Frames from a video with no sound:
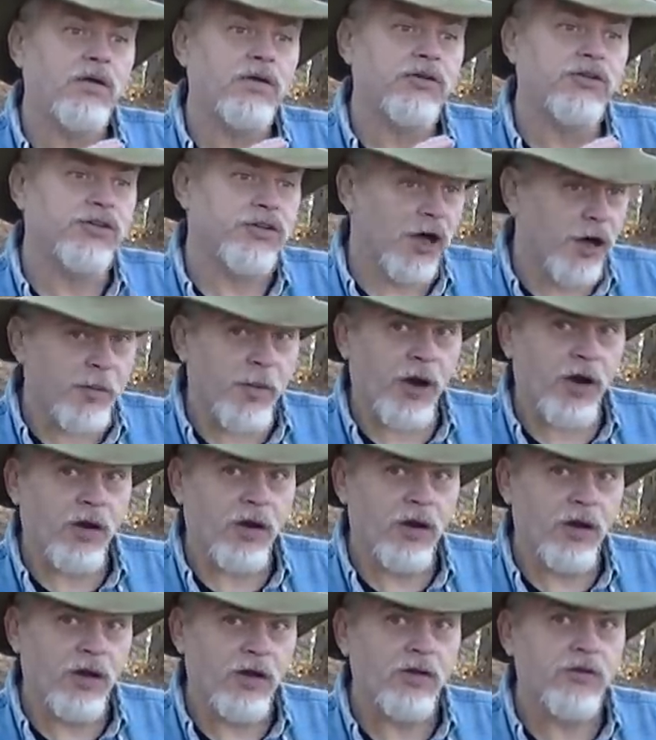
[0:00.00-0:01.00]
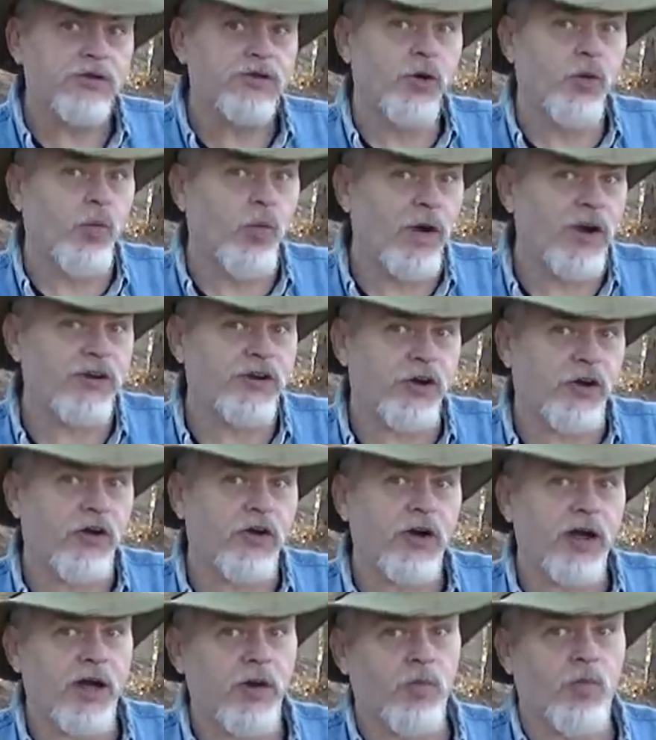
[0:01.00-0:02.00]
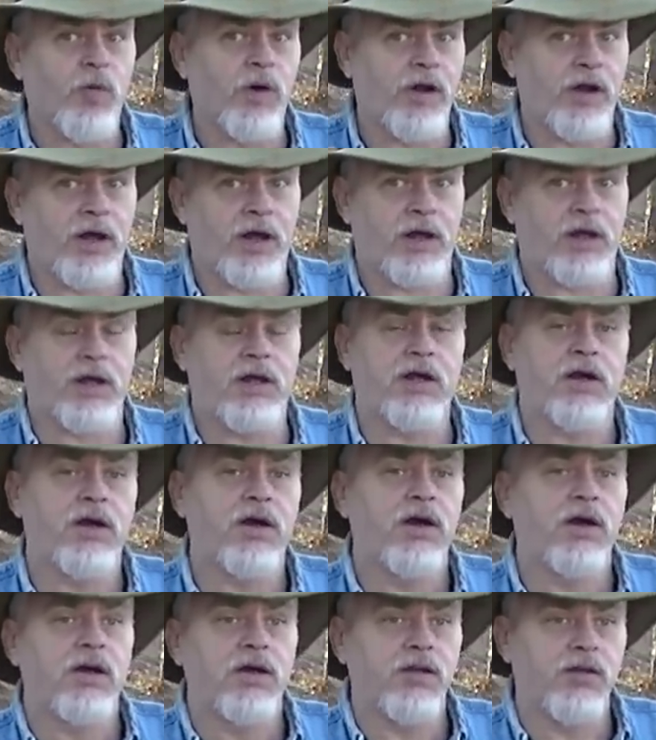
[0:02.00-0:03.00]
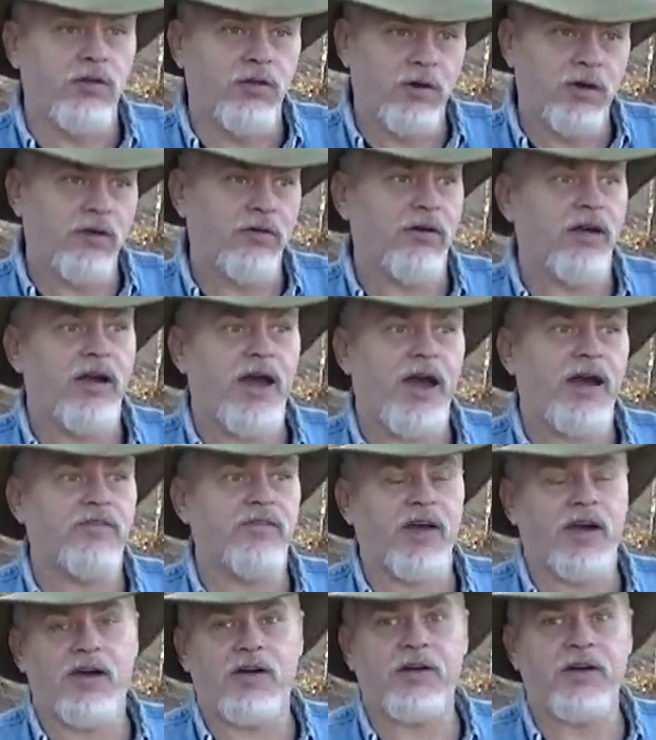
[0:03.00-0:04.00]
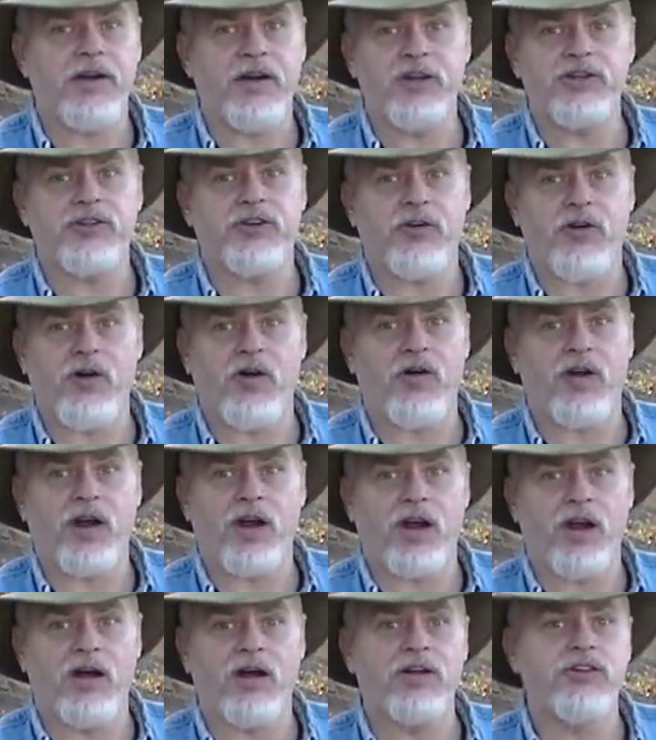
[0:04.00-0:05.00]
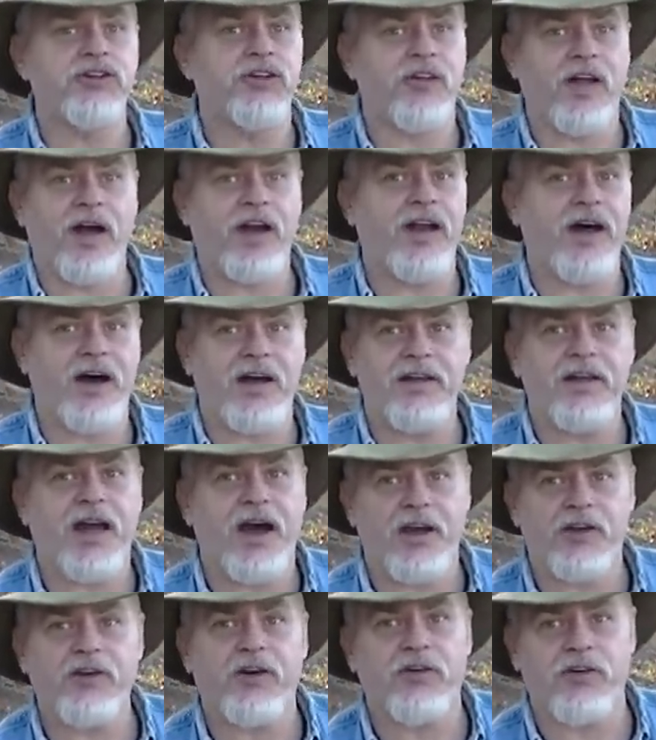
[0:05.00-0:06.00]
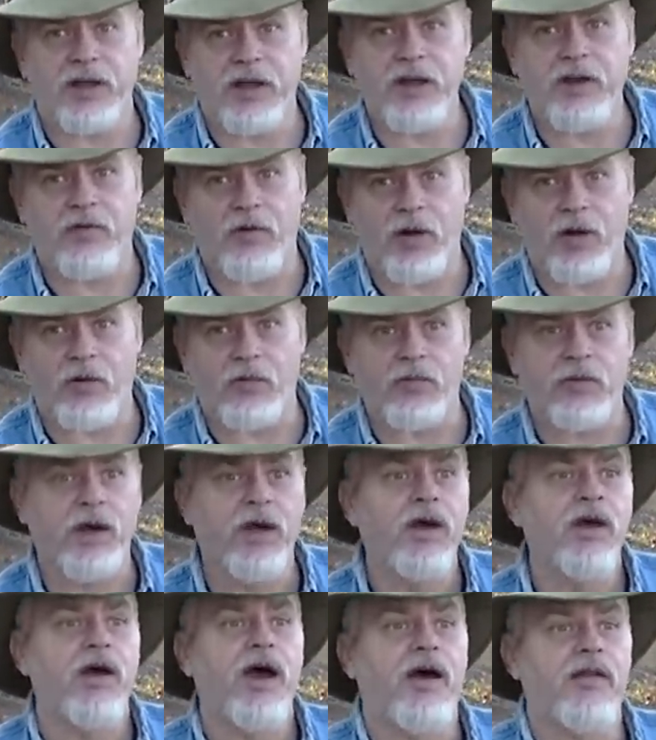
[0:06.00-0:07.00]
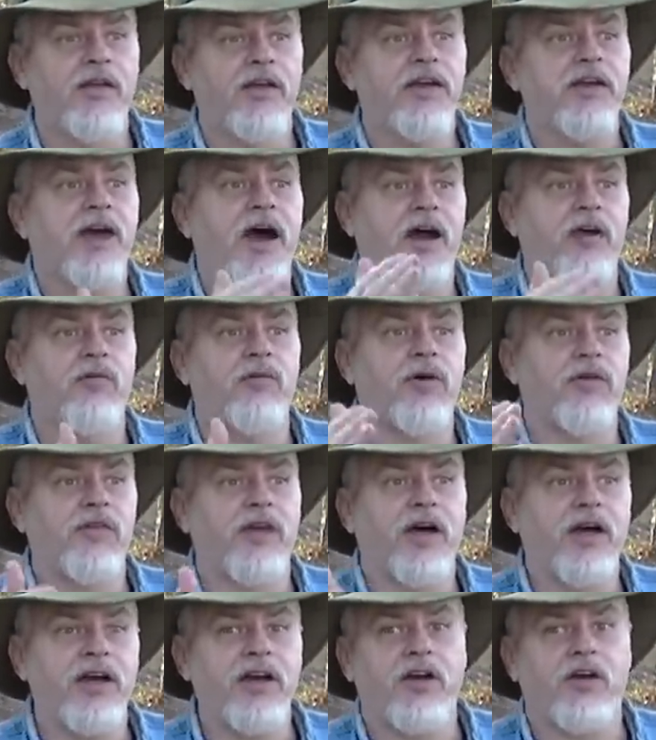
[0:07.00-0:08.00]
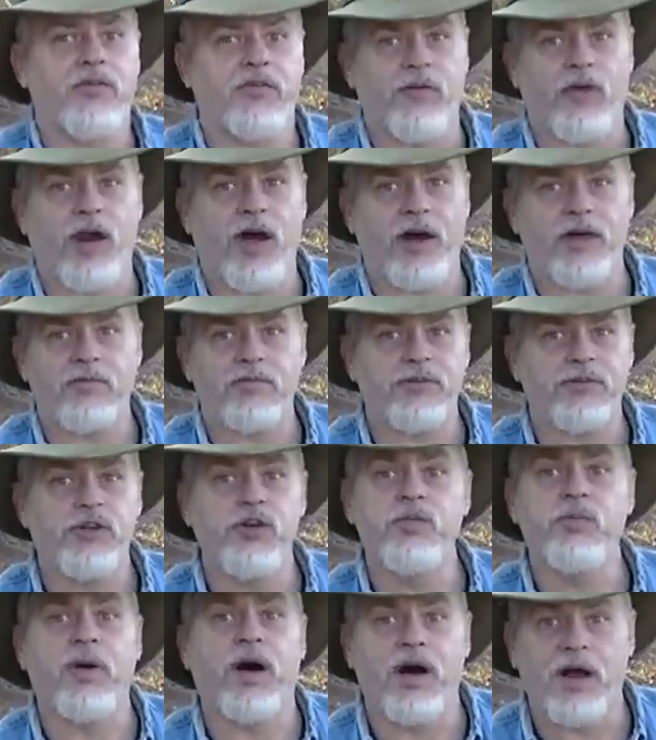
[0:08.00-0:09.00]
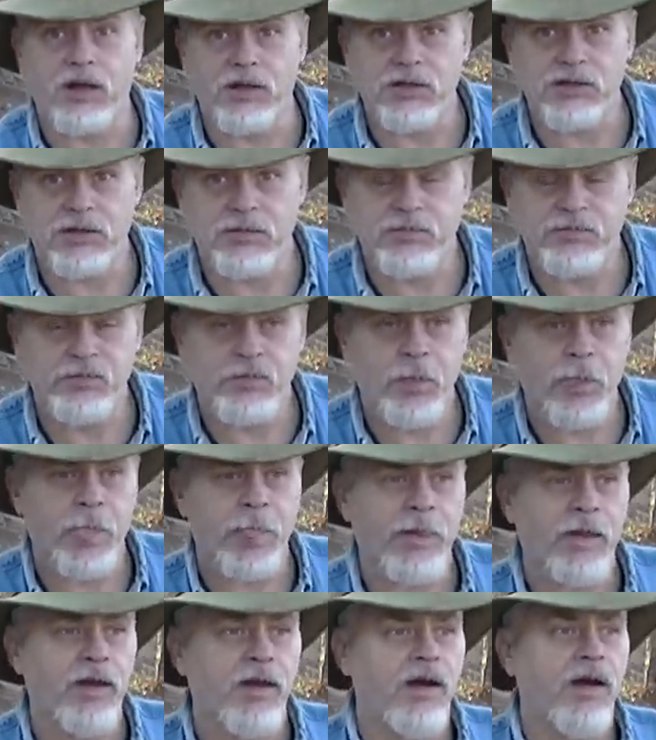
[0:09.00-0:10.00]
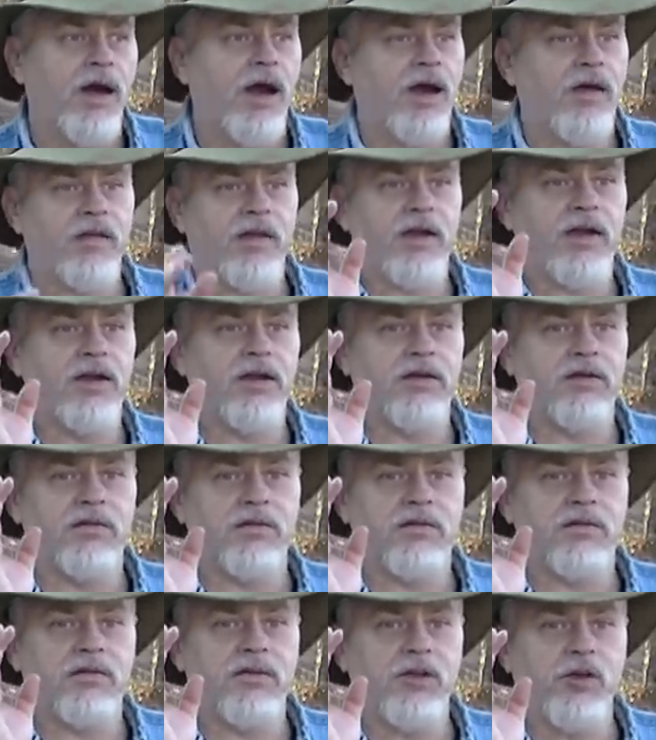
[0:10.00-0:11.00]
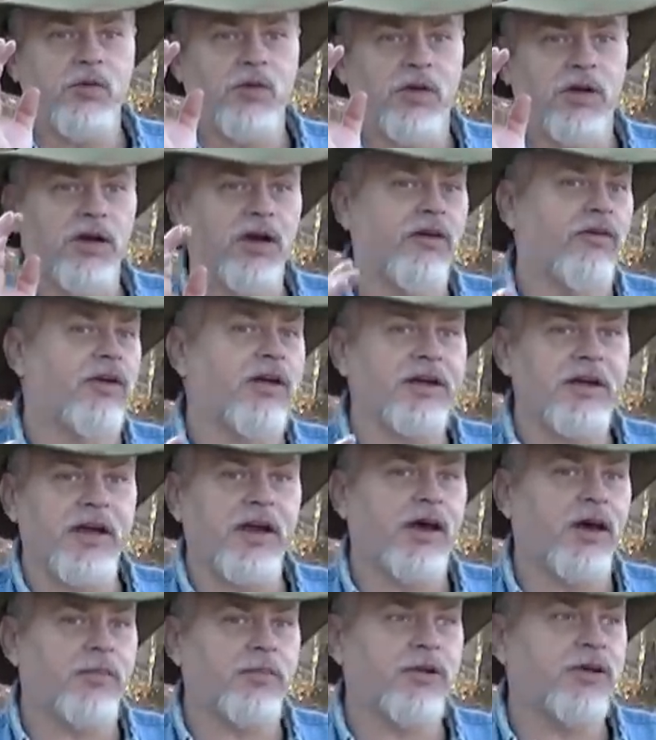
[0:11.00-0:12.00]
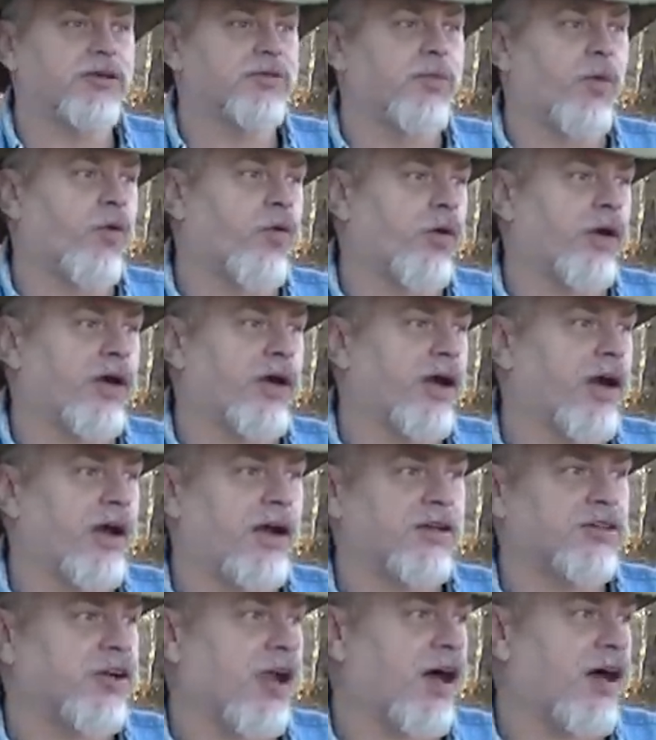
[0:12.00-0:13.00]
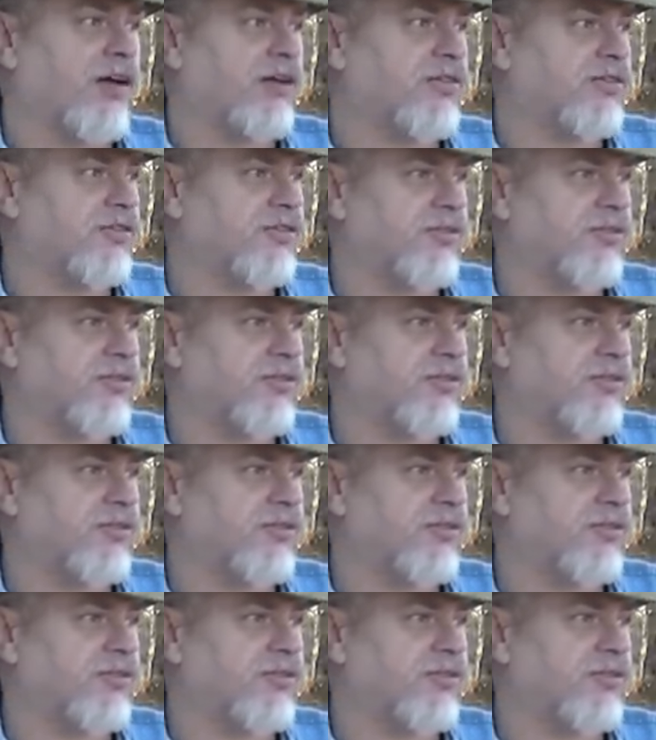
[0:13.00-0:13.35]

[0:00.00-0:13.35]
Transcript: summer to winter in one day. You literally have the air conditioner on at lunch, and that night you got to turn the heater on. And then you got to run the heater for like two months. And then you will literally get up this morning and it's like